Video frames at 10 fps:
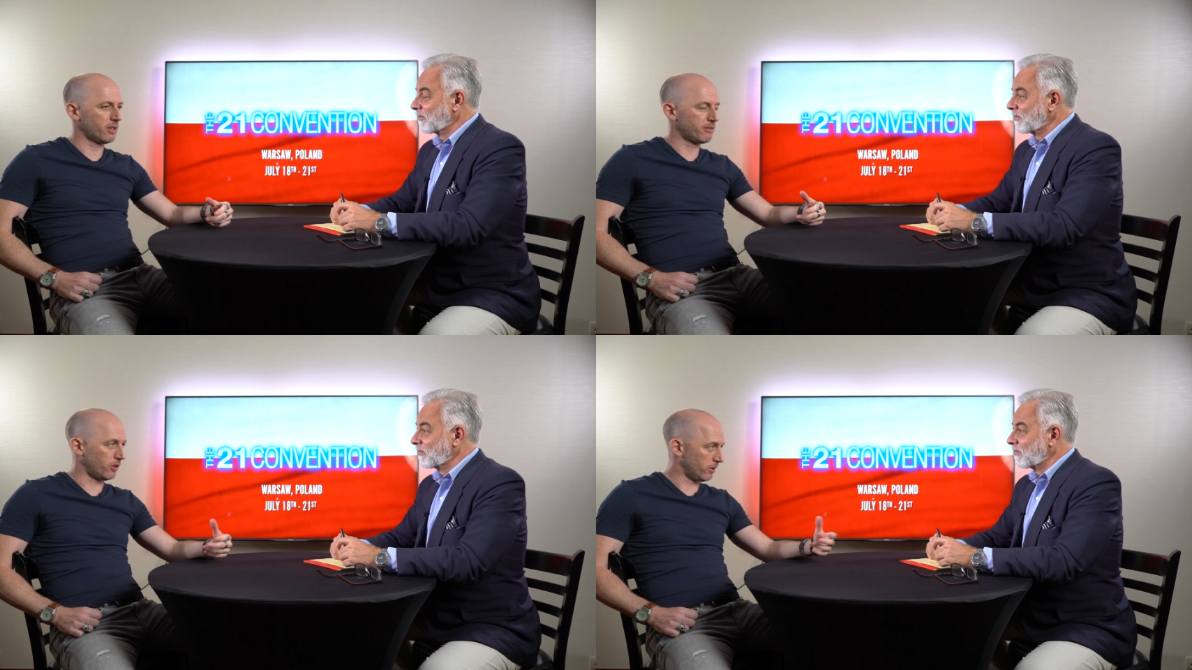
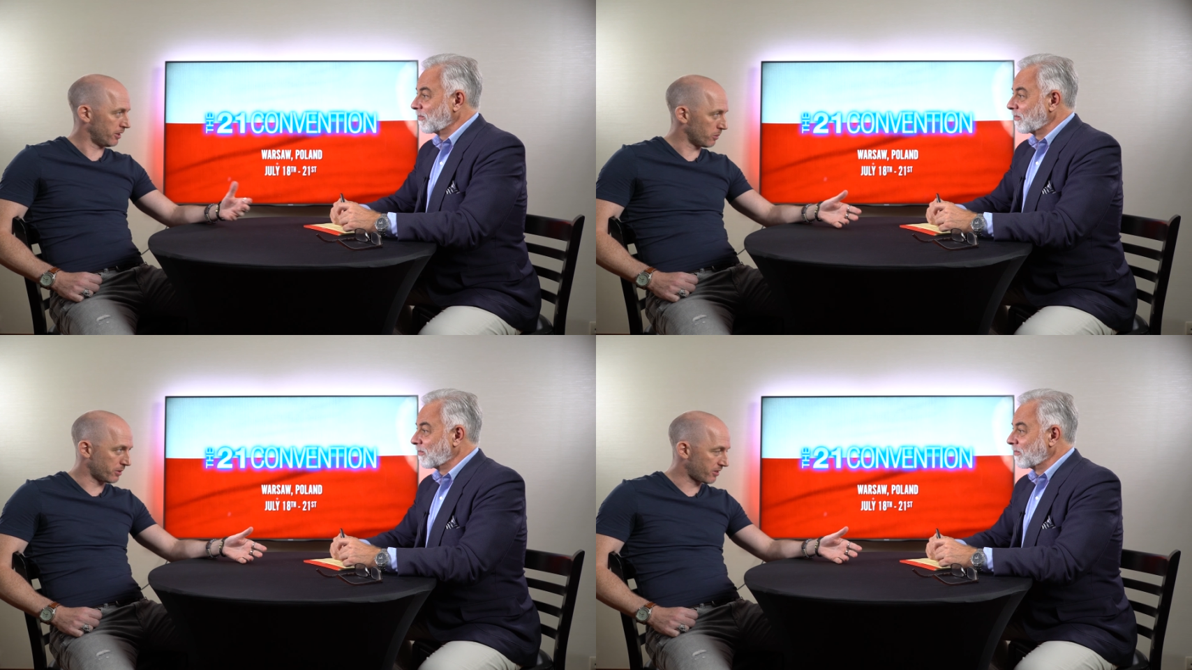
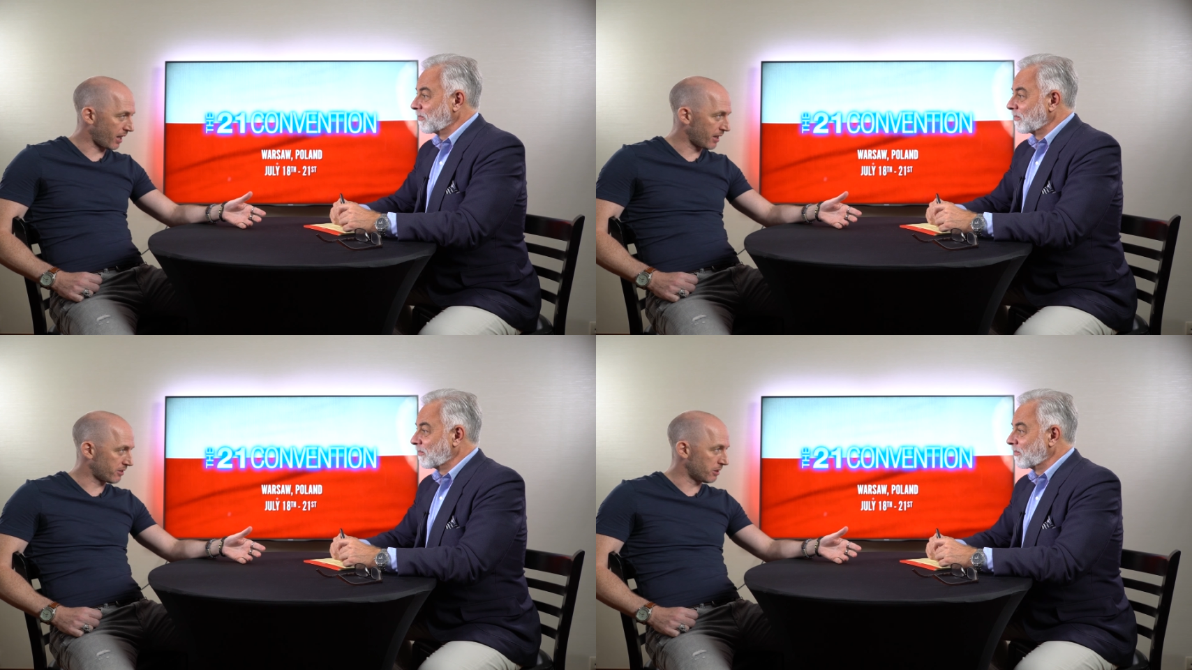Speaker 1: fall into a
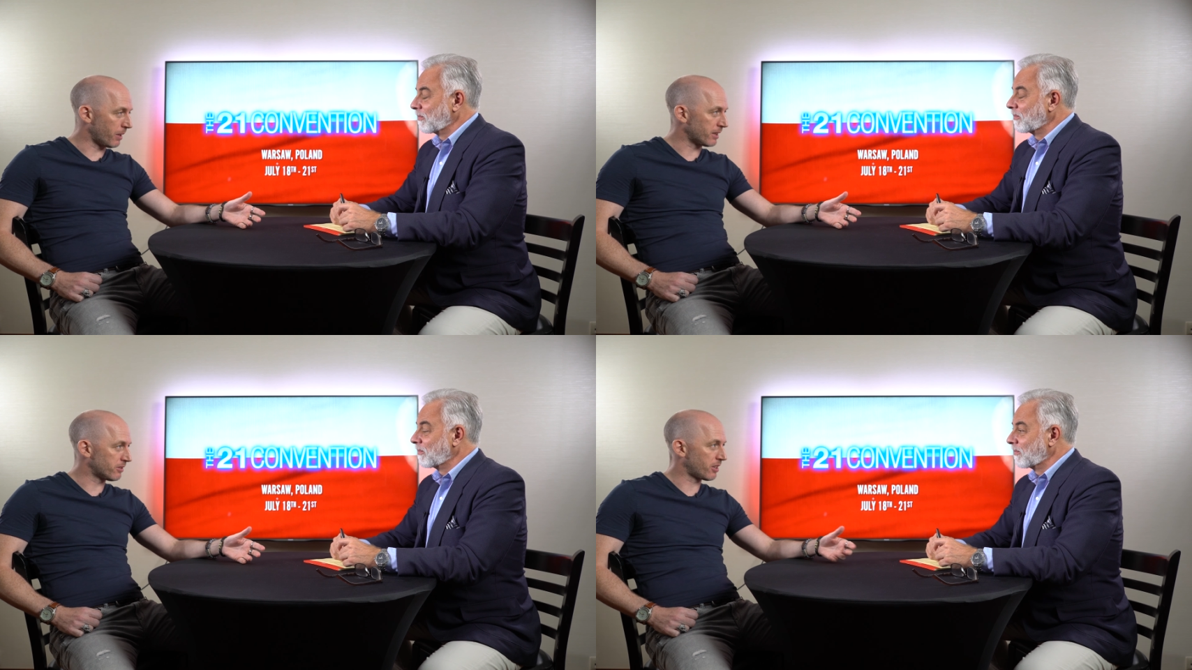scarcity
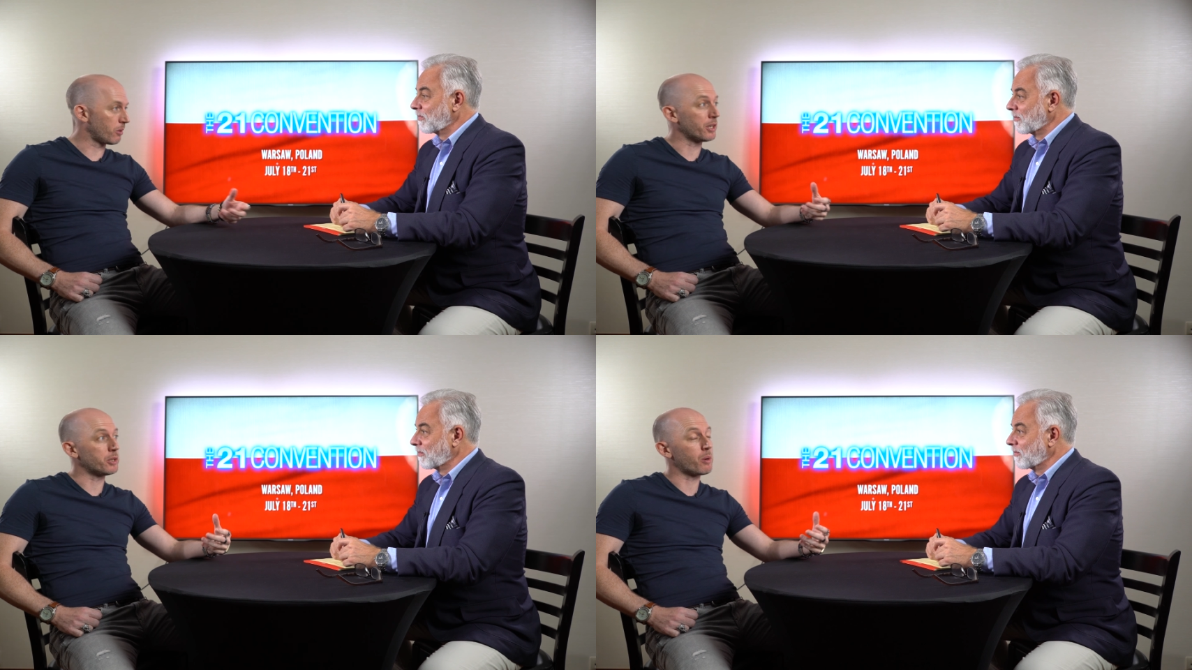
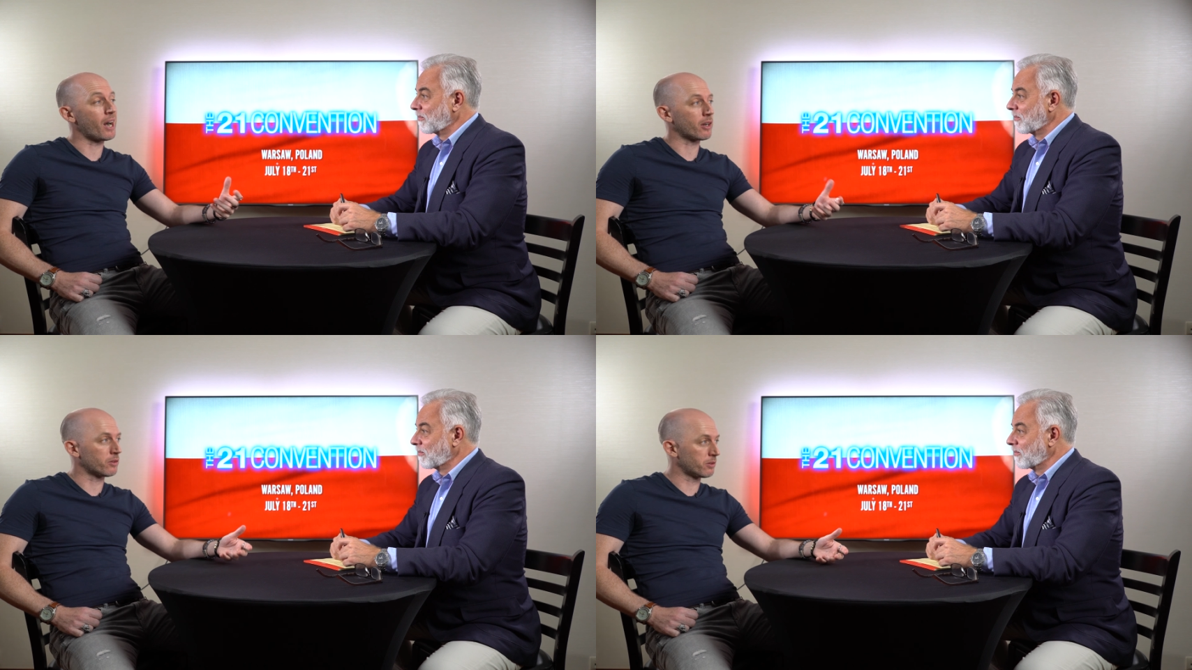mindset where you
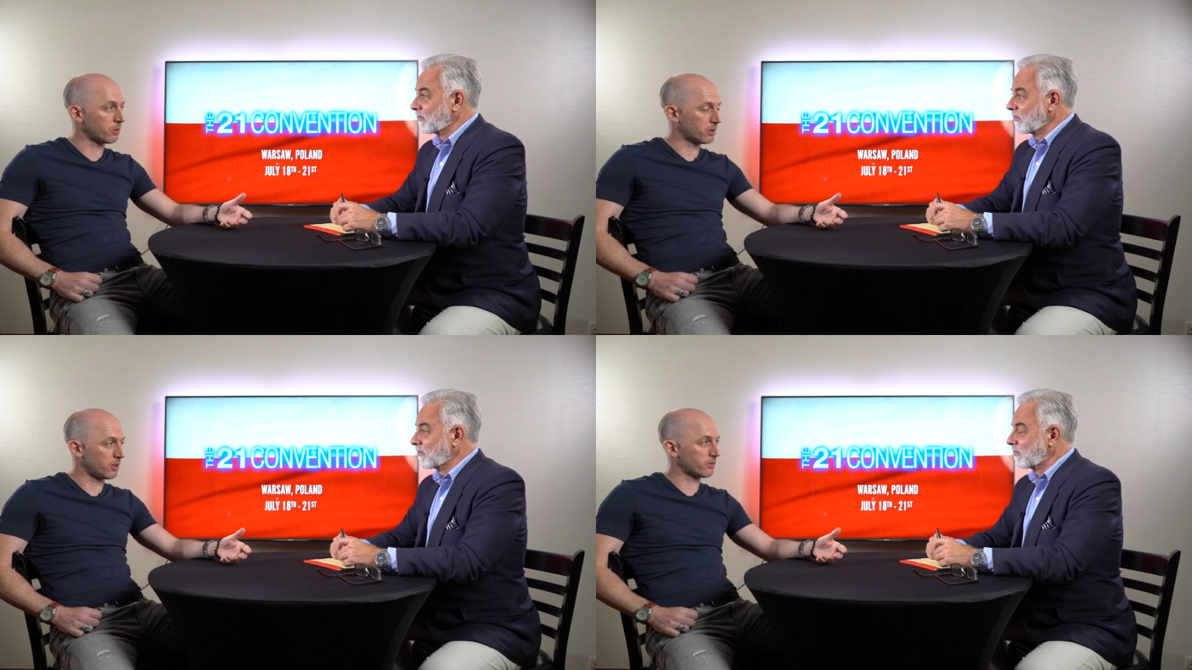hang on
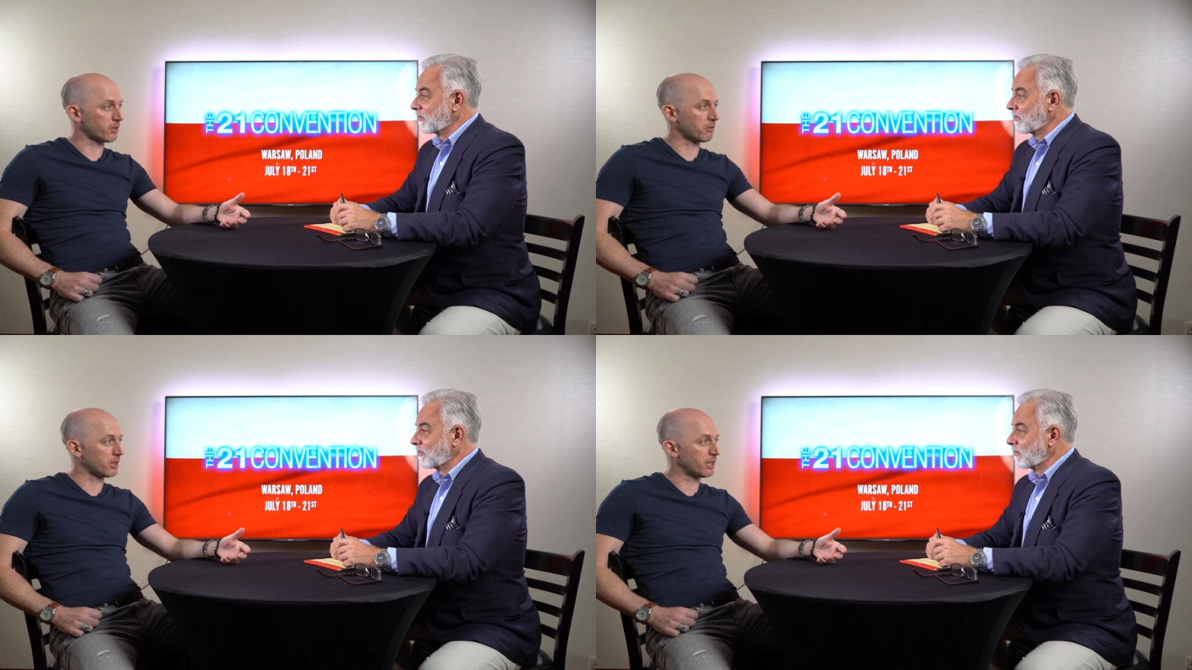to a
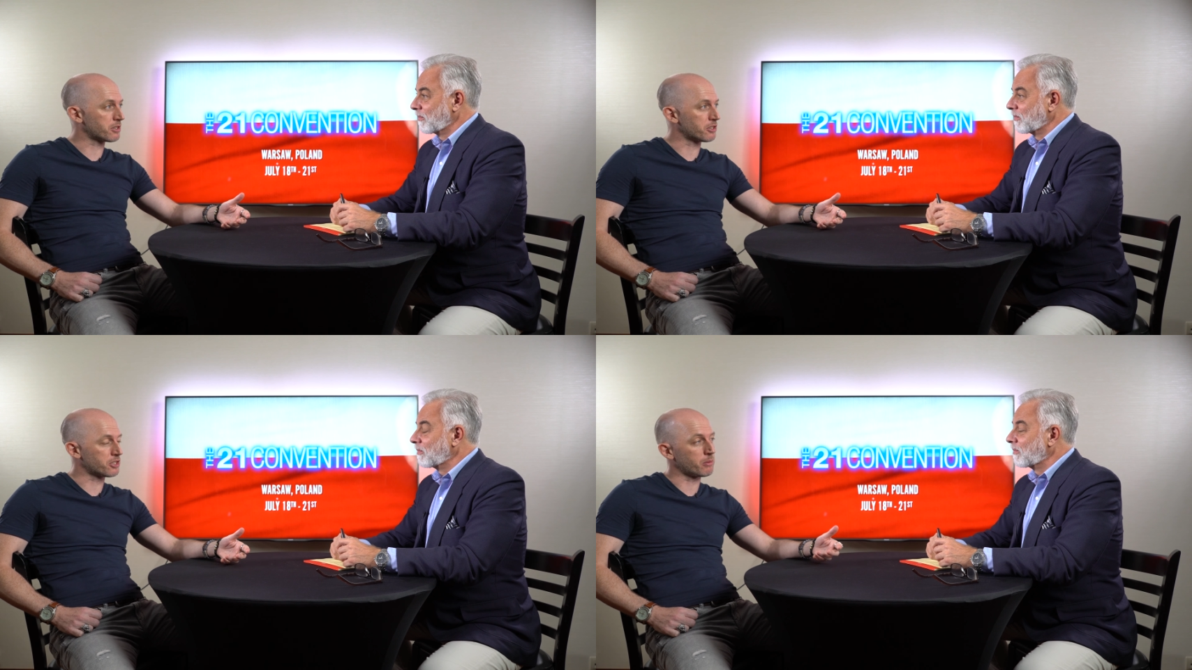toxic
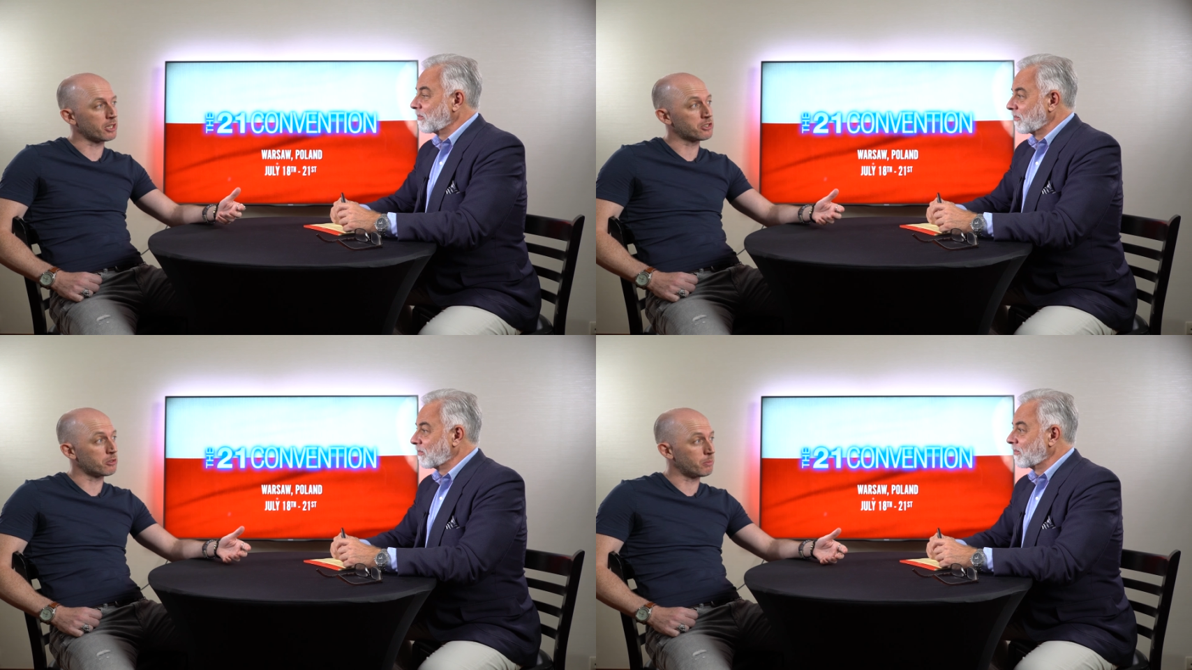relationship
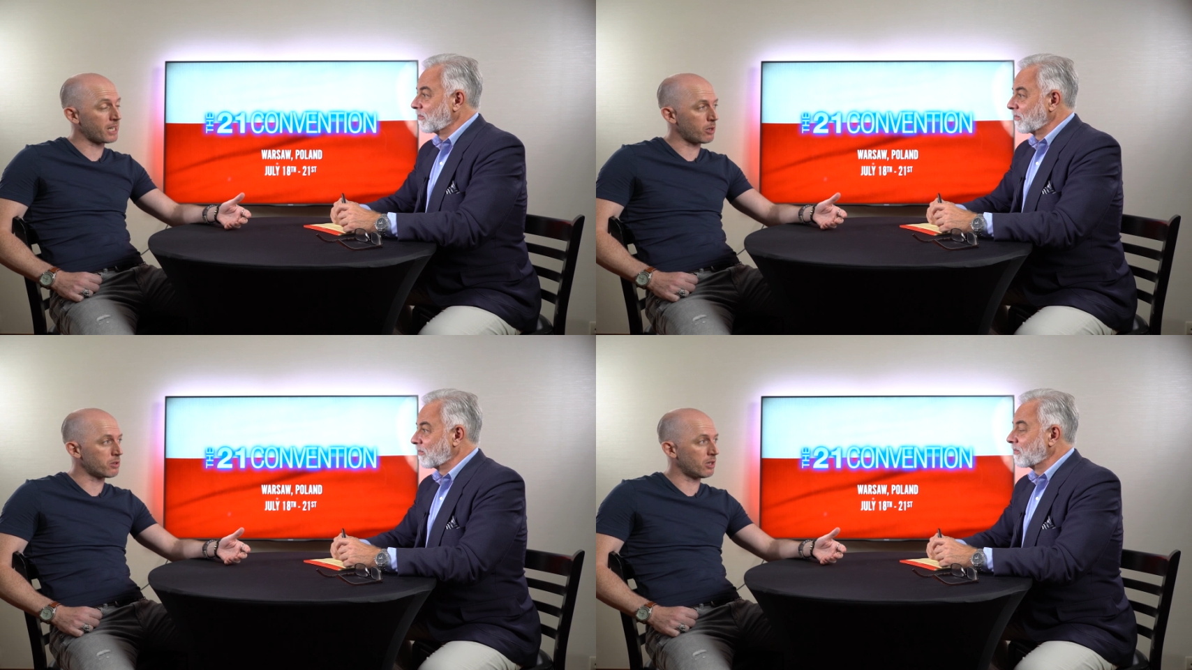that you should
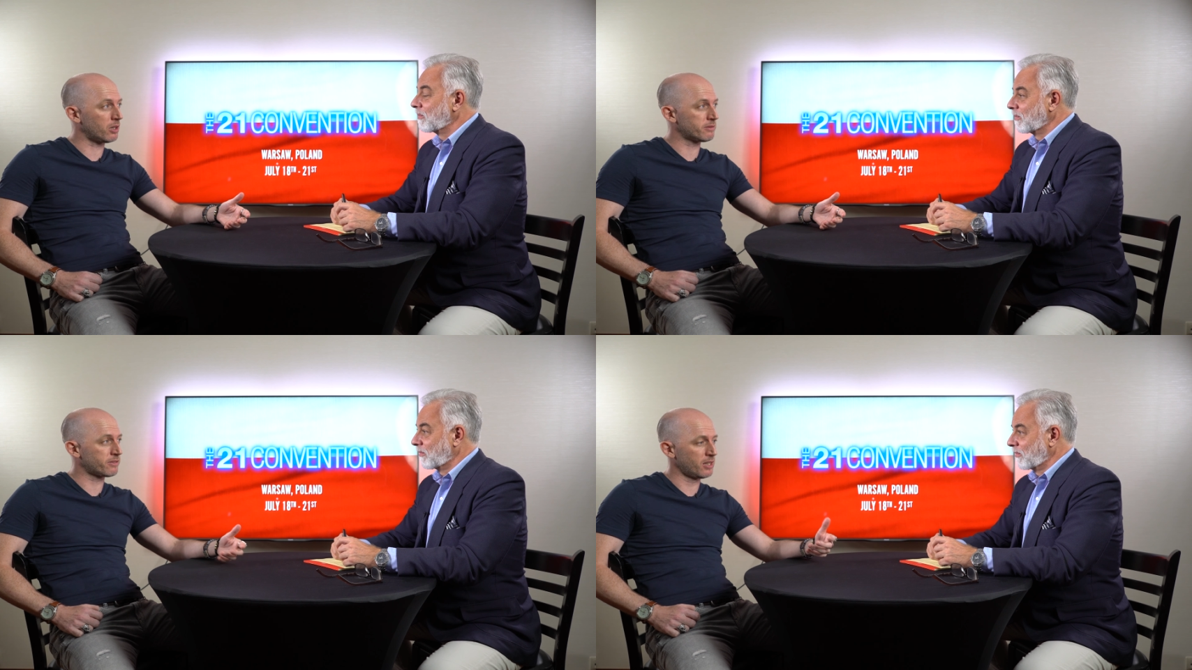be out
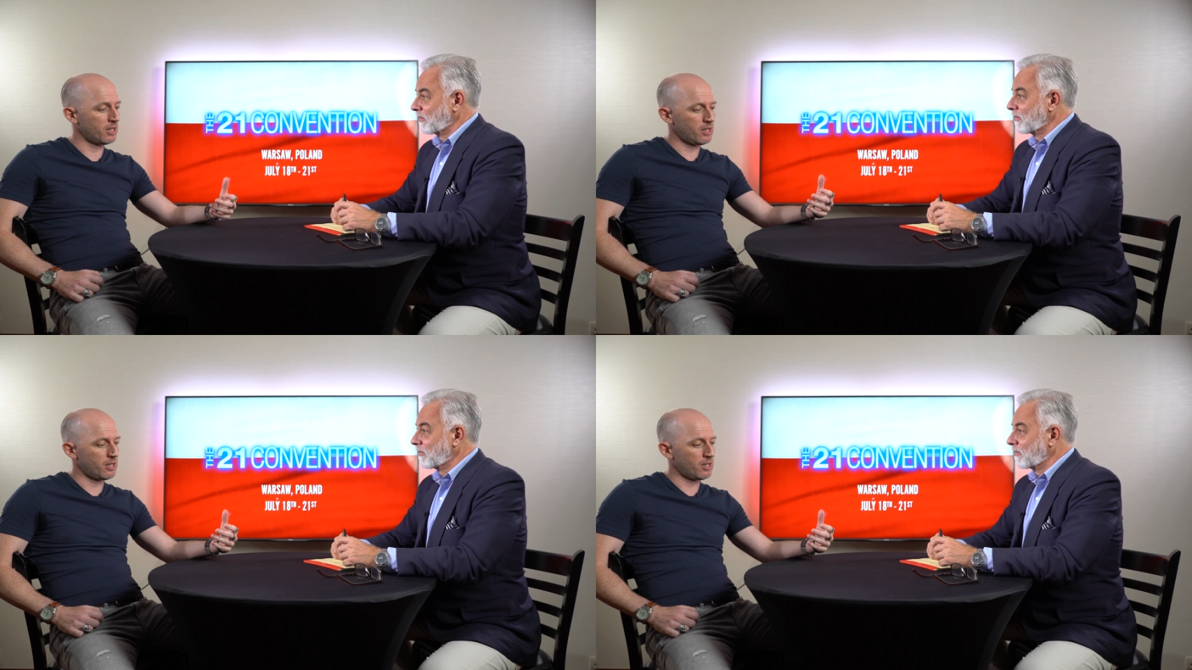of,